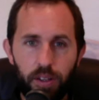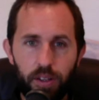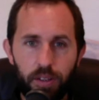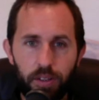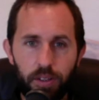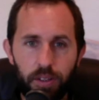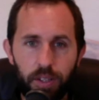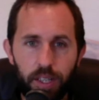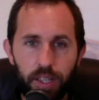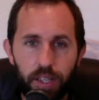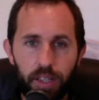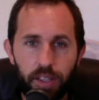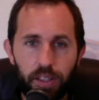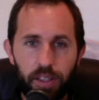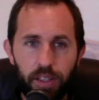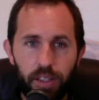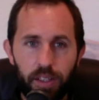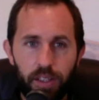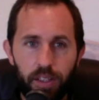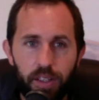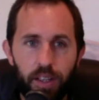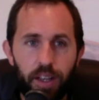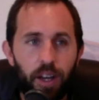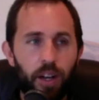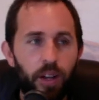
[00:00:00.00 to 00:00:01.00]
right?
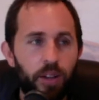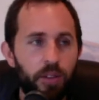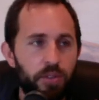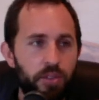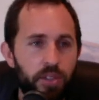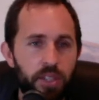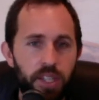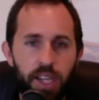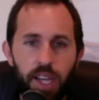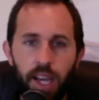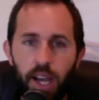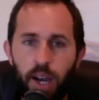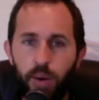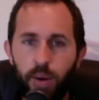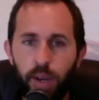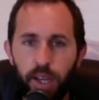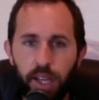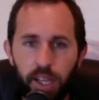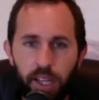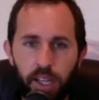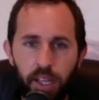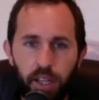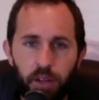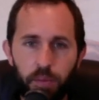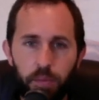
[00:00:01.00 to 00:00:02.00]
I'll see how I
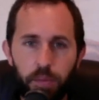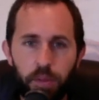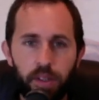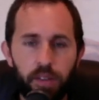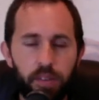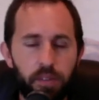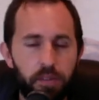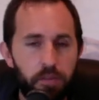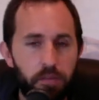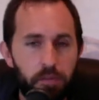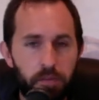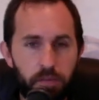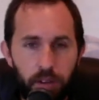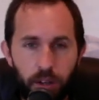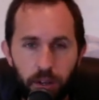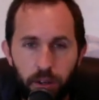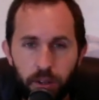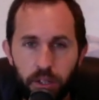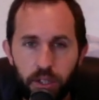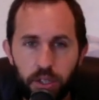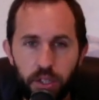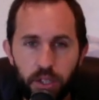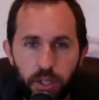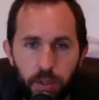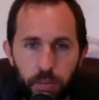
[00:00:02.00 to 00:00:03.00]
can help you. Very
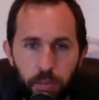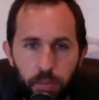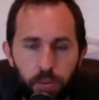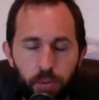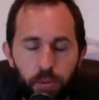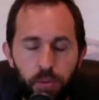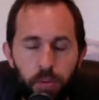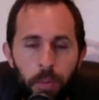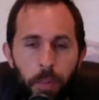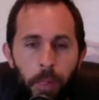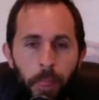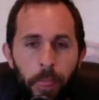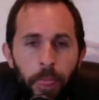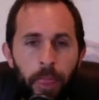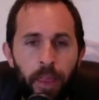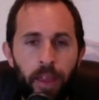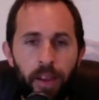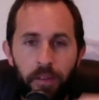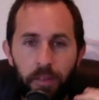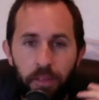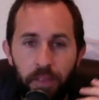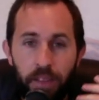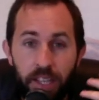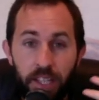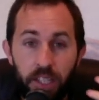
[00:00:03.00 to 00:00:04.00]
simple.
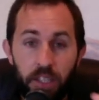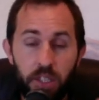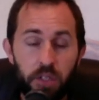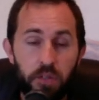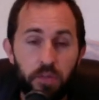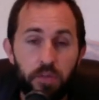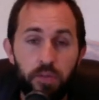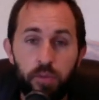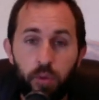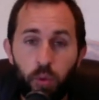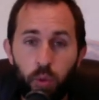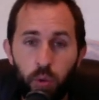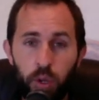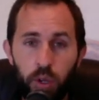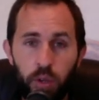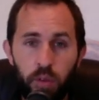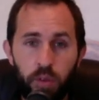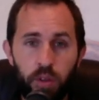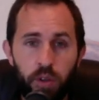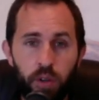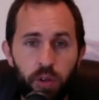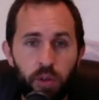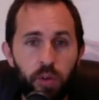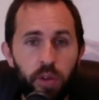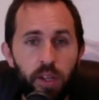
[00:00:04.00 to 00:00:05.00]
This is for you
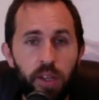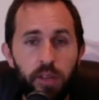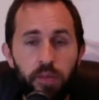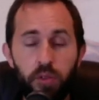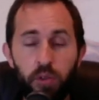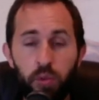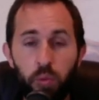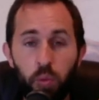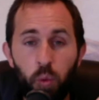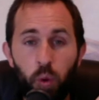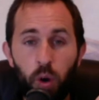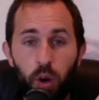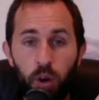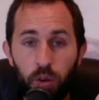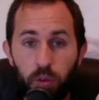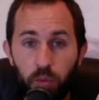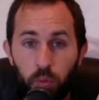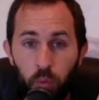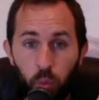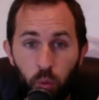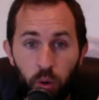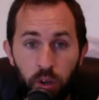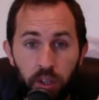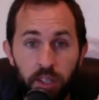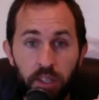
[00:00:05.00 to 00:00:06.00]
though if you are
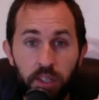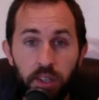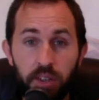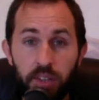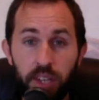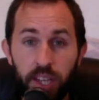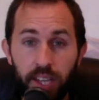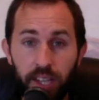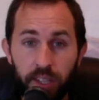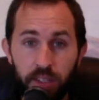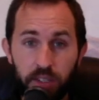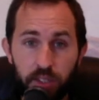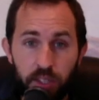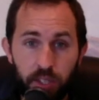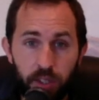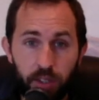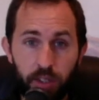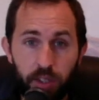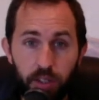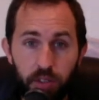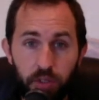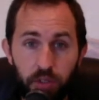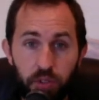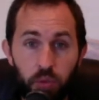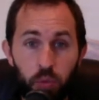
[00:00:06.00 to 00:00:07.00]
wanting to take it
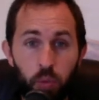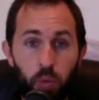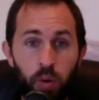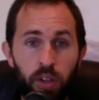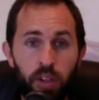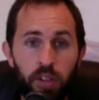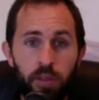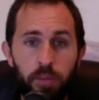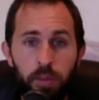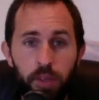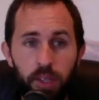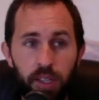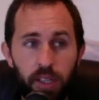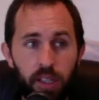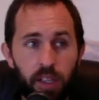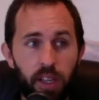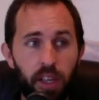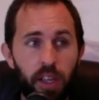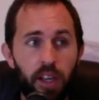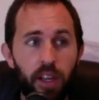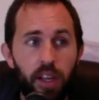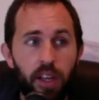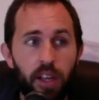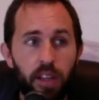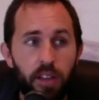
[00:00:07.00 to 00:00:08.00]
serious. You want to be
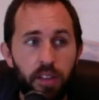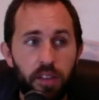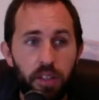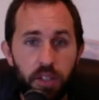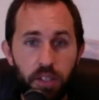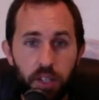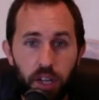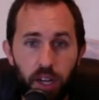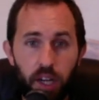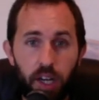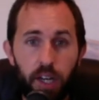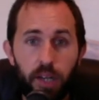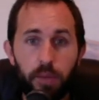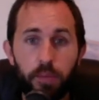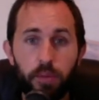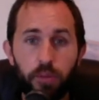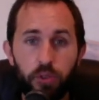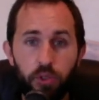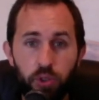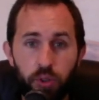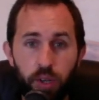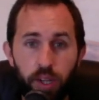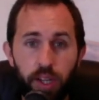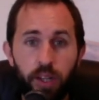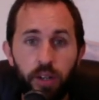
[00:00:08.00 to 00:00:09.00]
the top
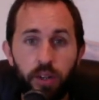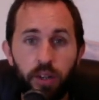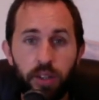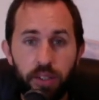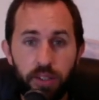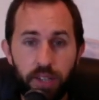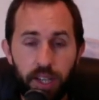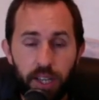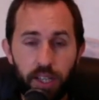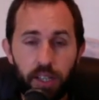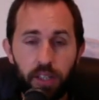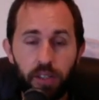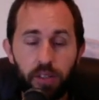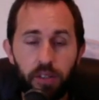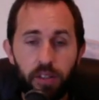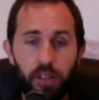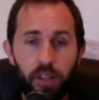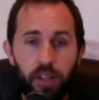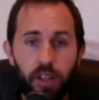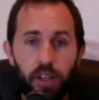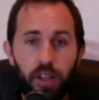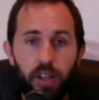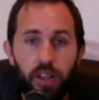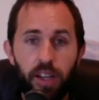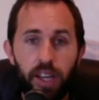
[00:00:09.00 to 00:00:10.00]
trainer in town,
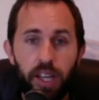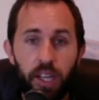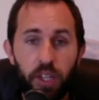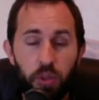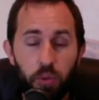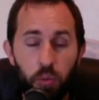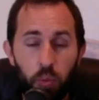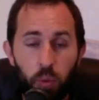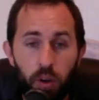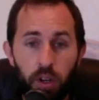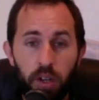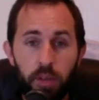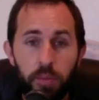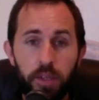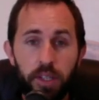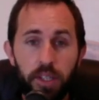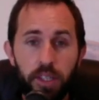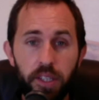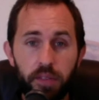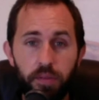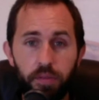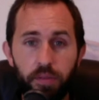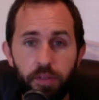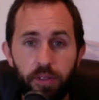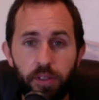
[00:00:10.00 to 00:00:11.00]
and you want to be
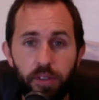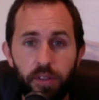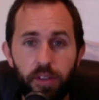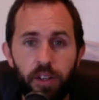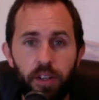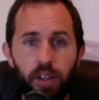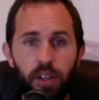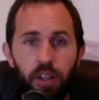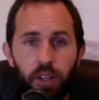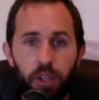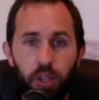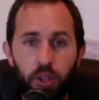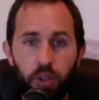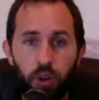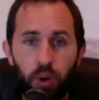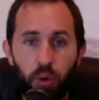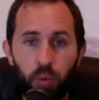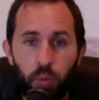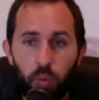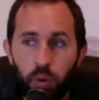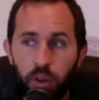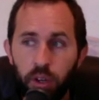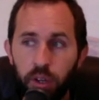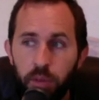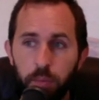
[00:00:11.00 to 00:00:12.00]
different. You don't
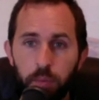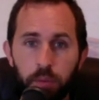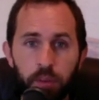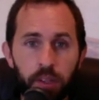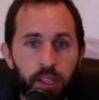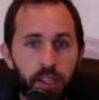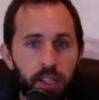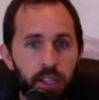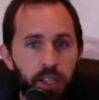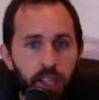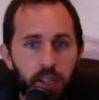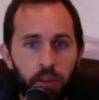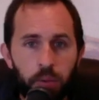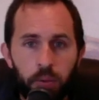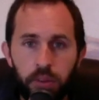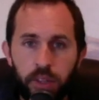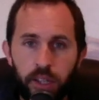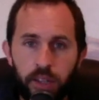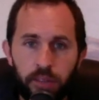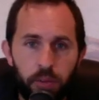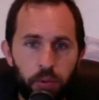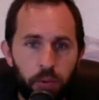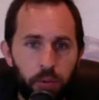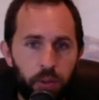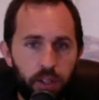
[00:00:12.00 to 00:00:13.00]
want to blend in with
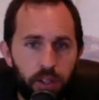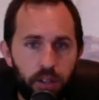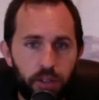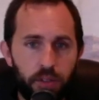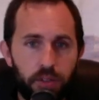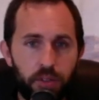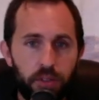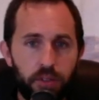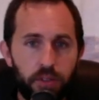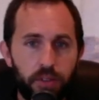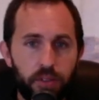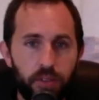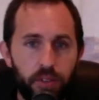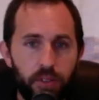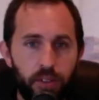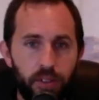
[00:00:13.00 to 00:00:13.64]
everyone else,